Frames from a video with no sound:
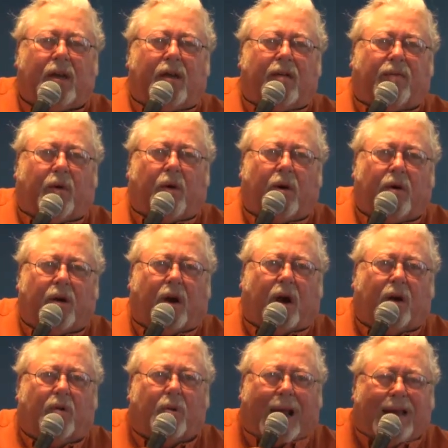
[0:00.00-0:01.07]
for
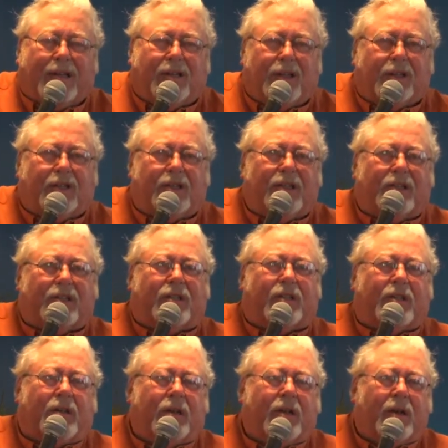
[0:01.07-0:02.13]
our
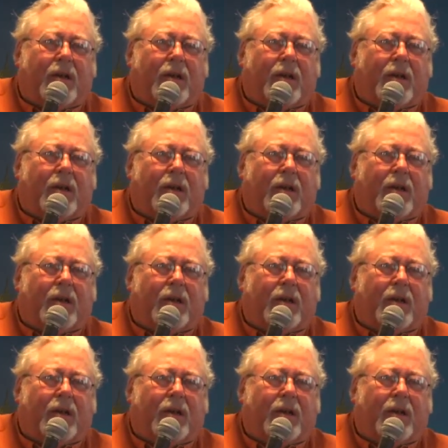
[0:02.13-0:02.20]
righteousness?